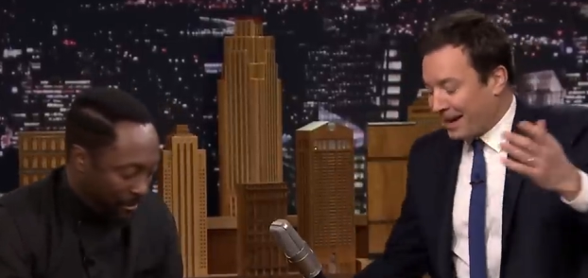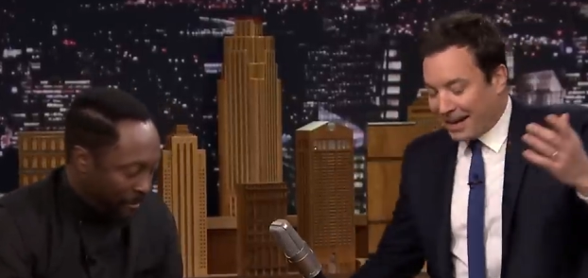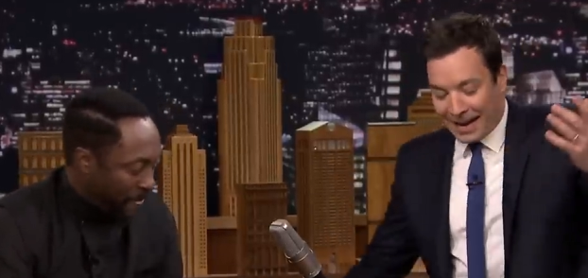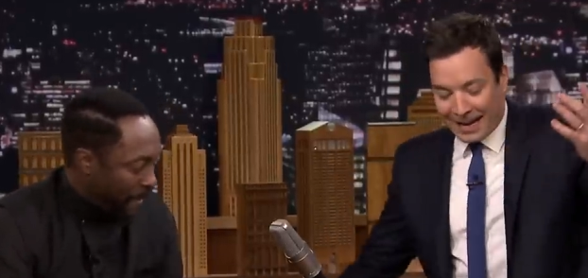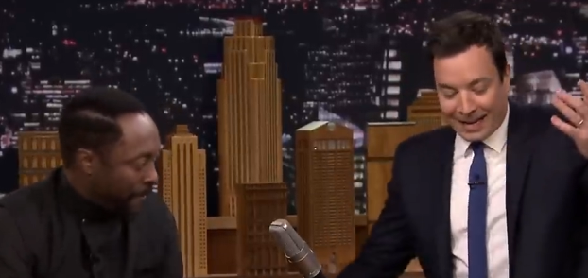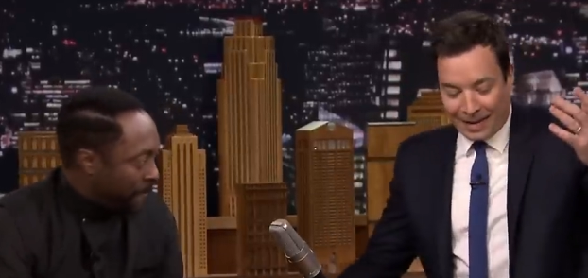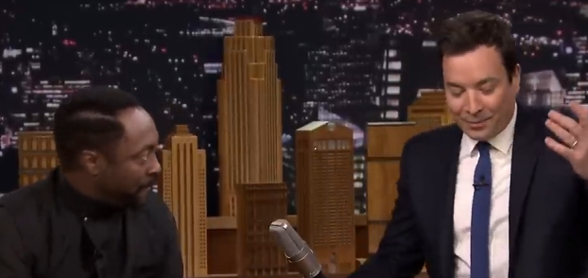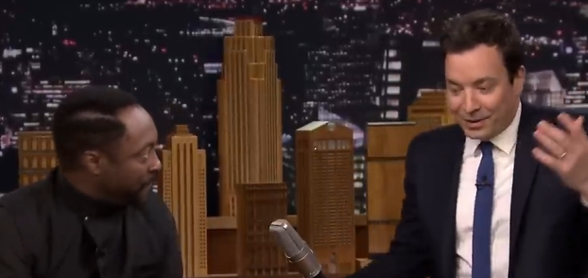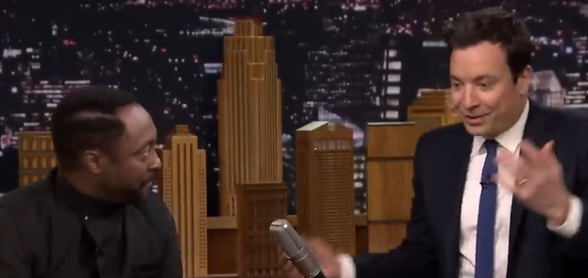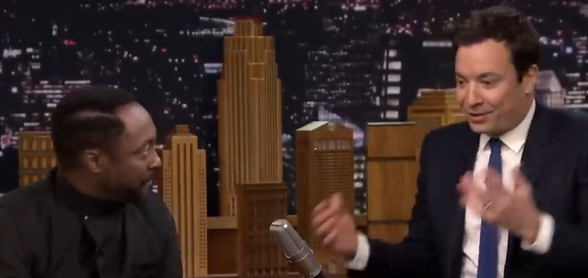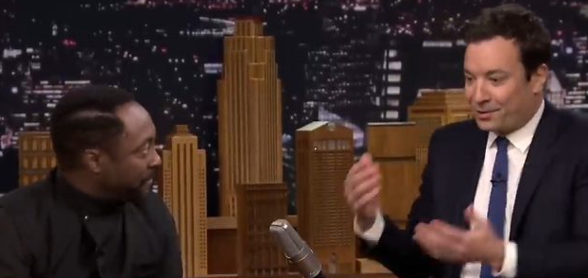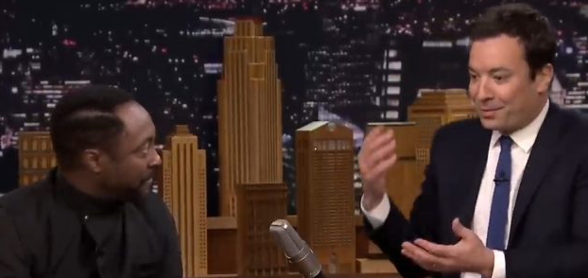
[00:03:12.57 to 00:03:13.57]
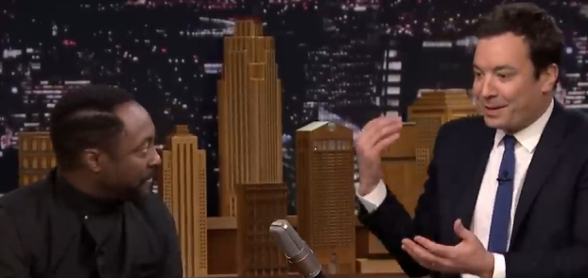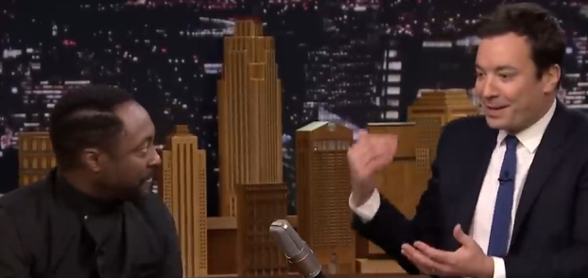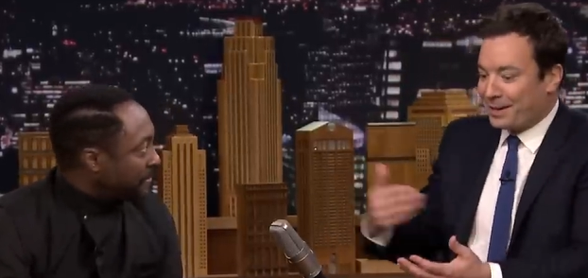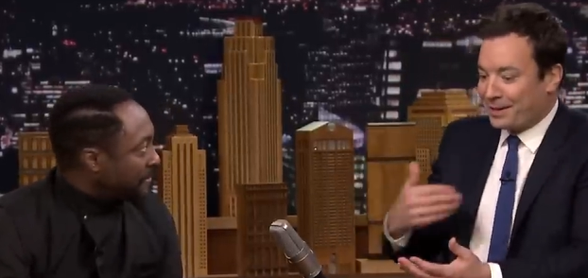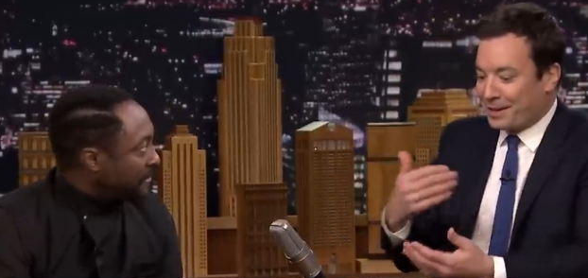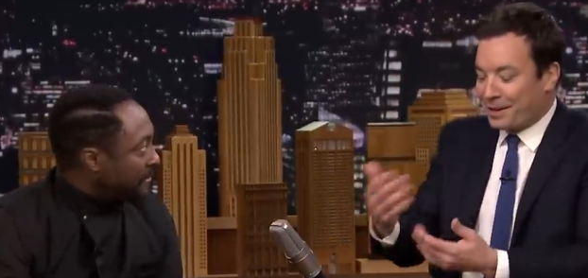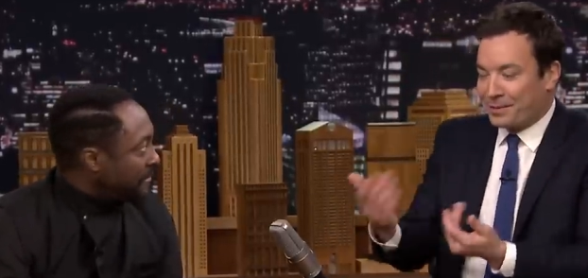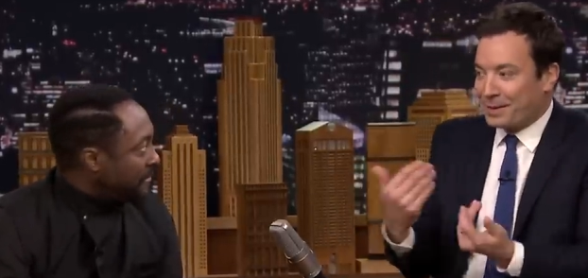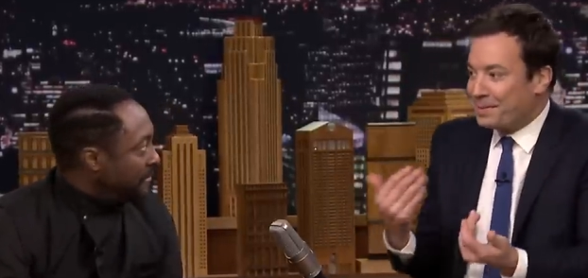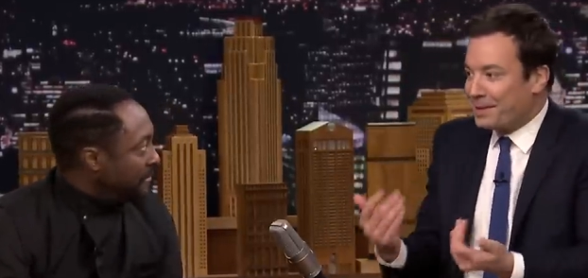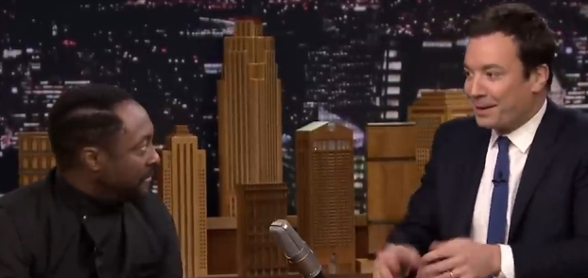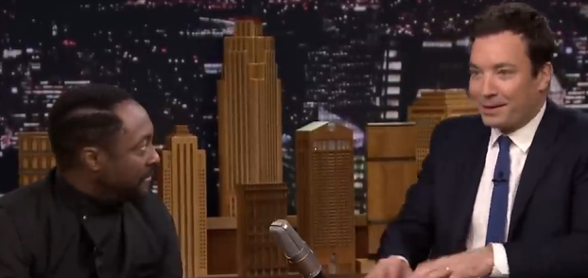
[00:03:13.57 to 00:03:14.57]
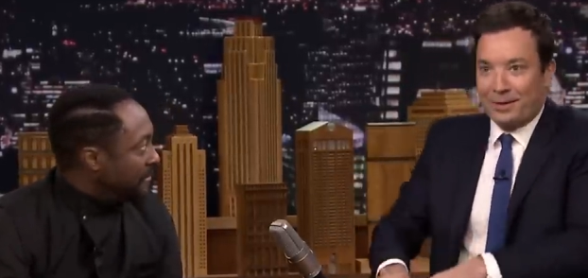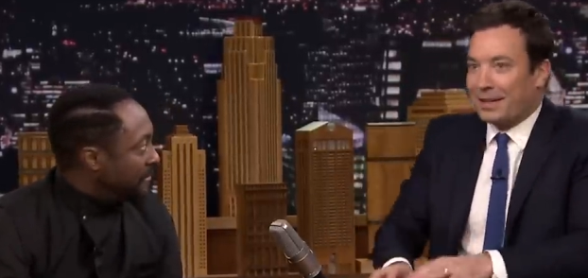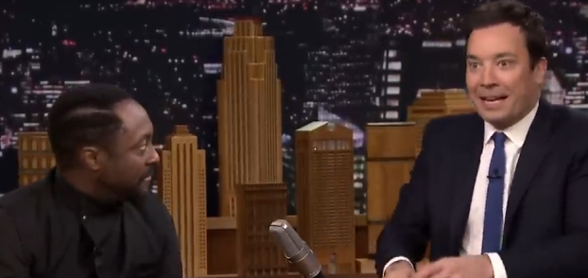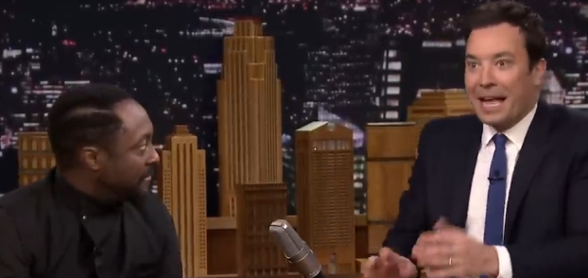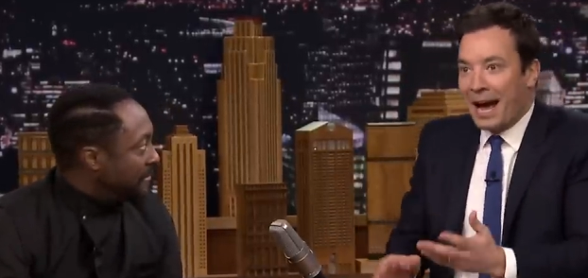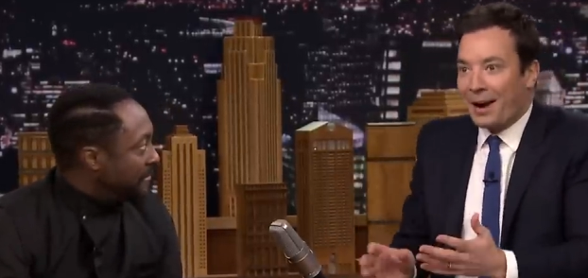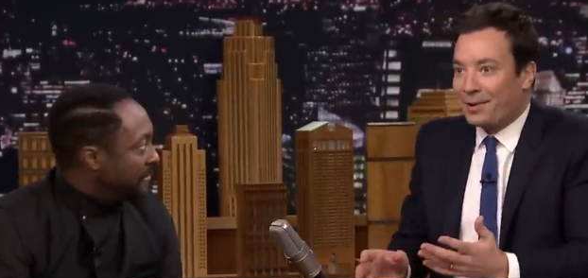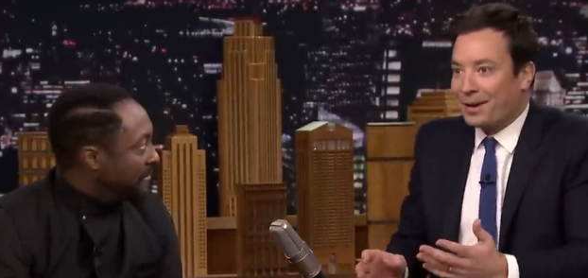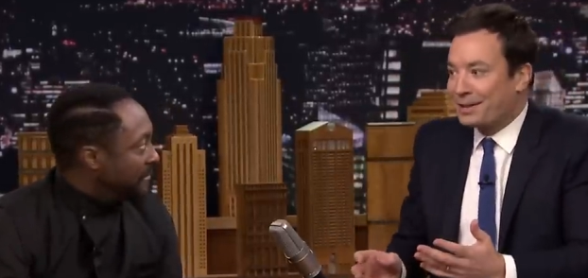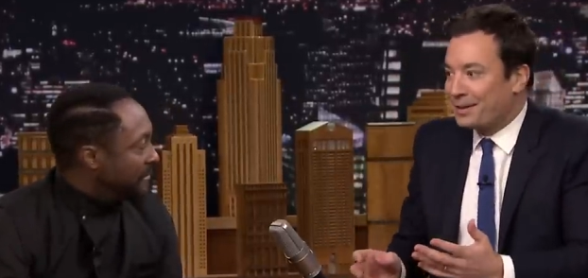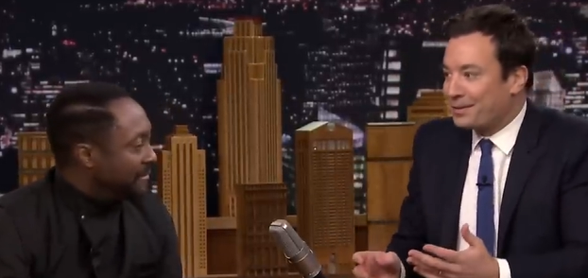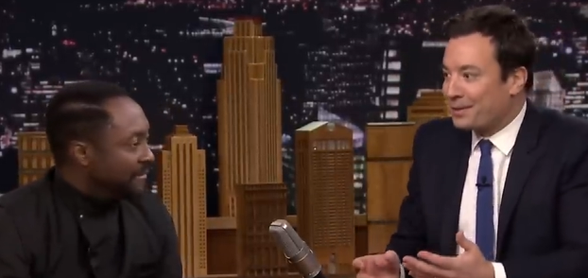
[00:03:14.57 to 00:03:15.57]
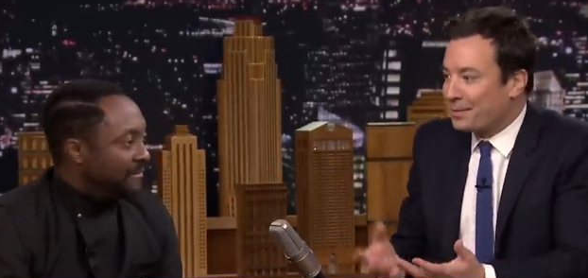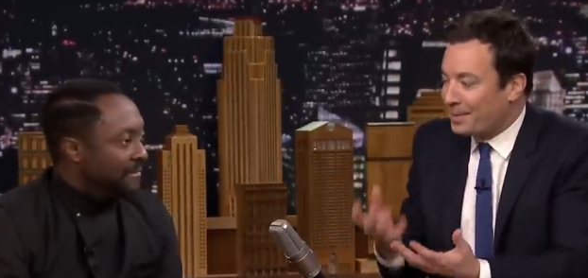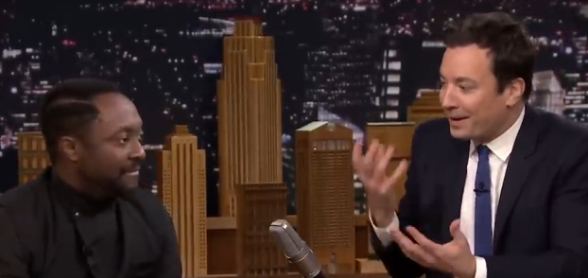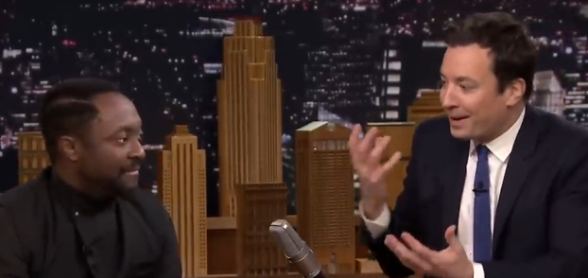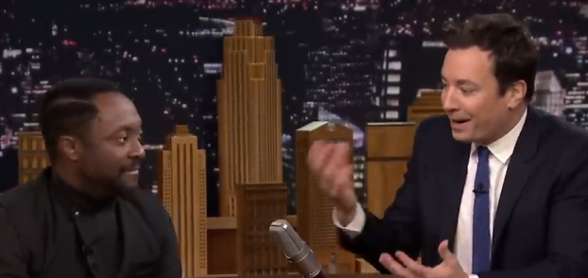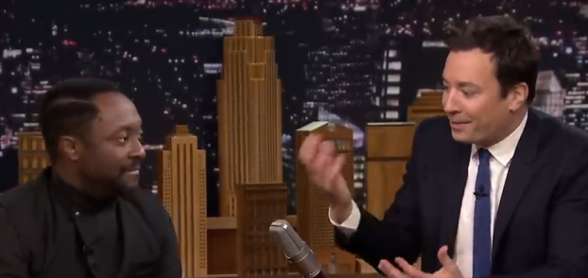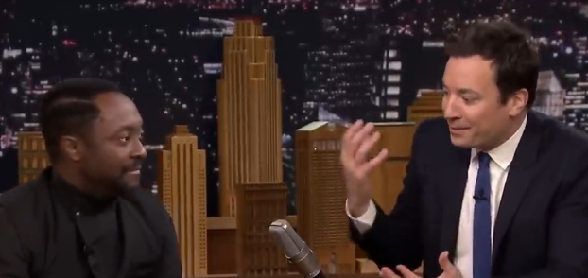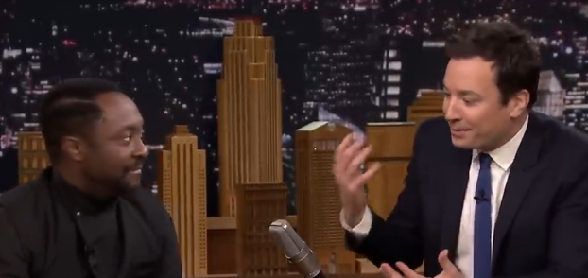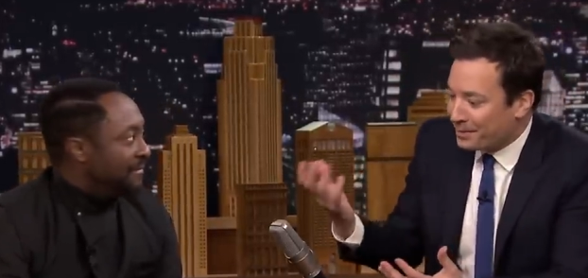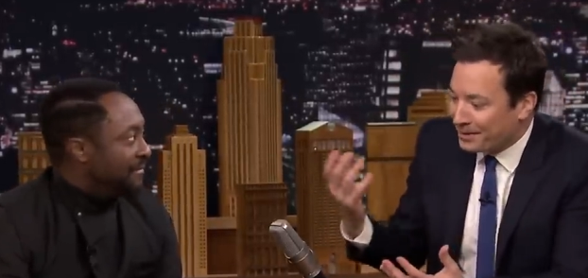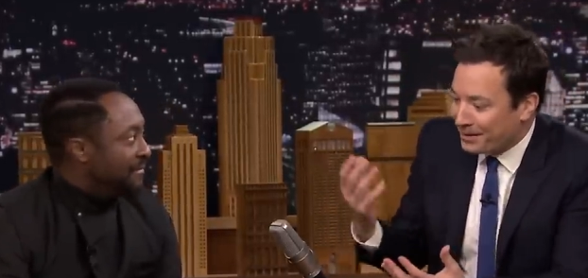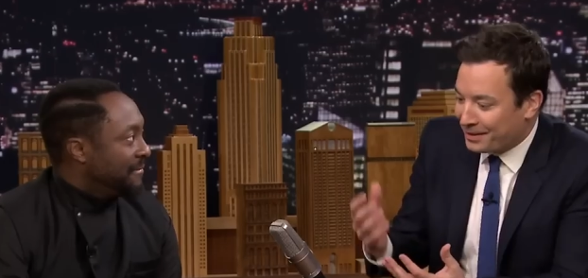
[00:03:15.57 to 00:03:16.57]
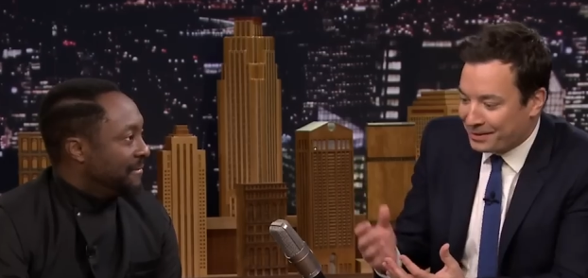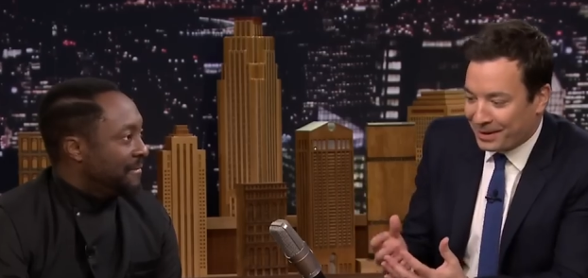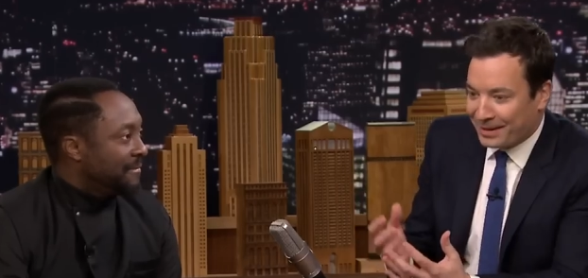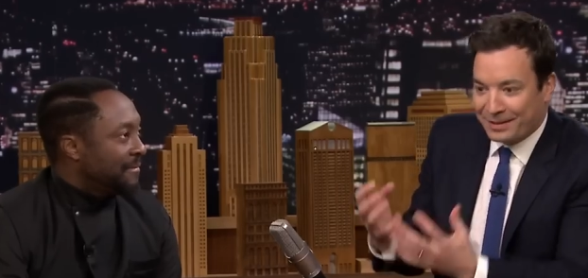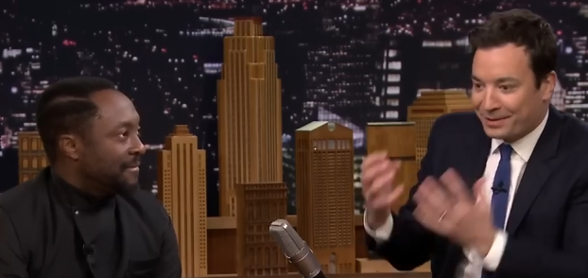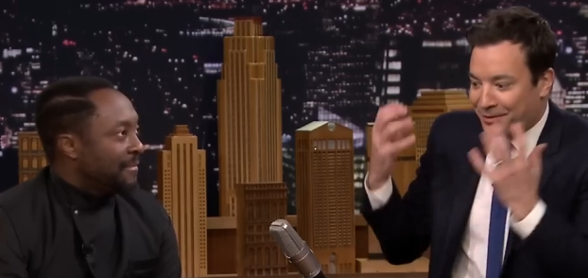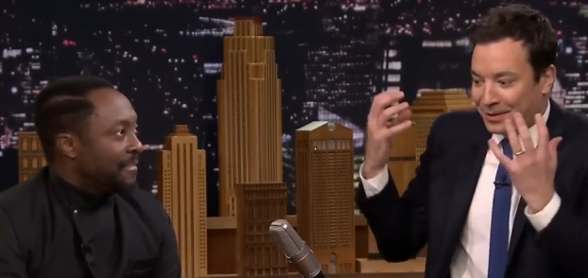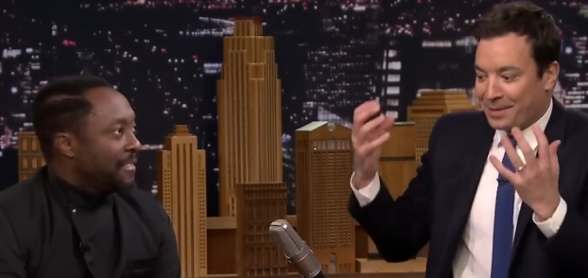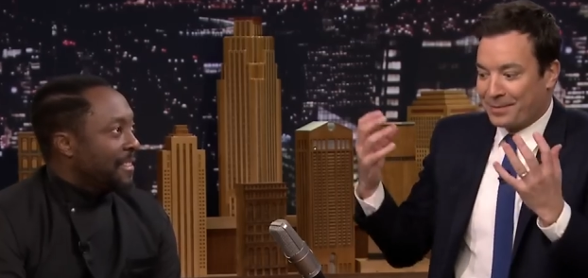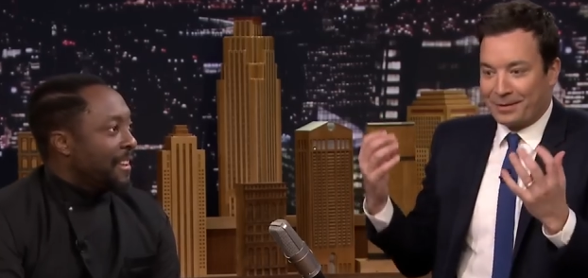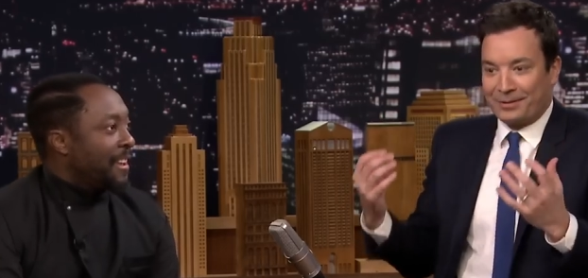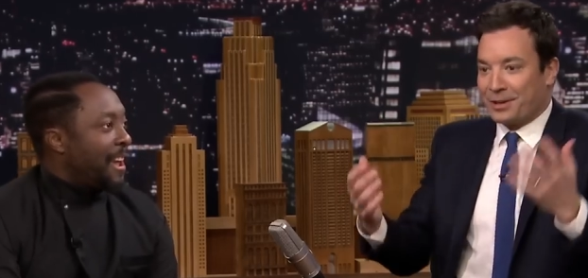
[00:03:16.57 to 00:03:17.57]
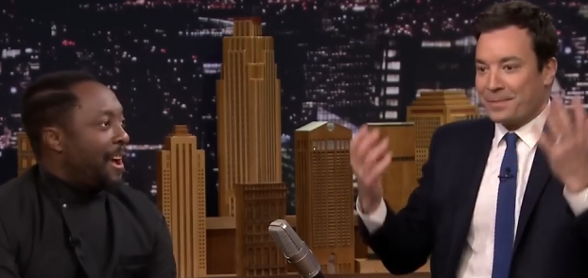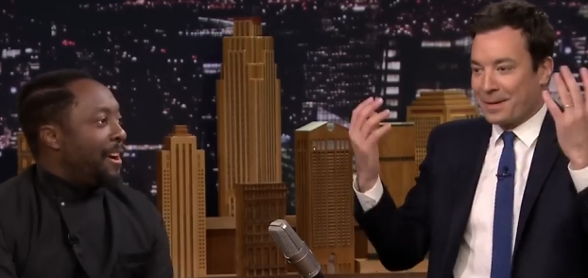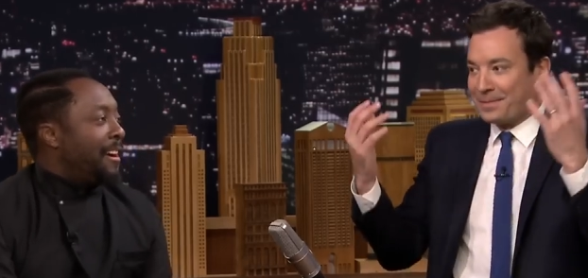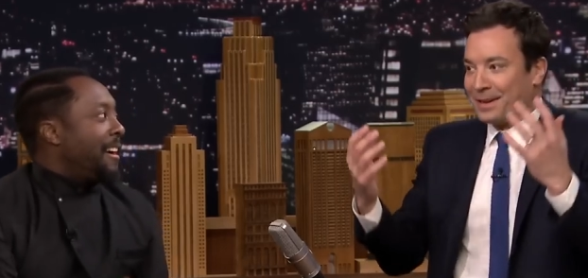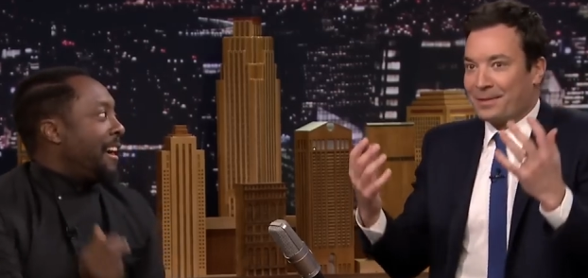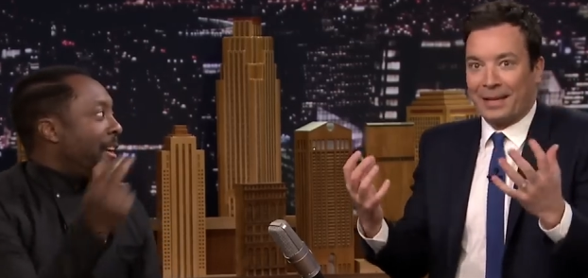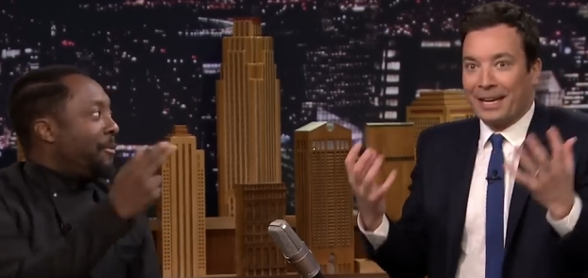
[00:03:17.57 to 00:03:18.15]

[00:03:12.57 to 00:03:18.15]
Speaker 1: and I, I, I wish you were here because I was emailing you like how crazy I was going, but I wish I was here so I could scream and jump up and down. Like, I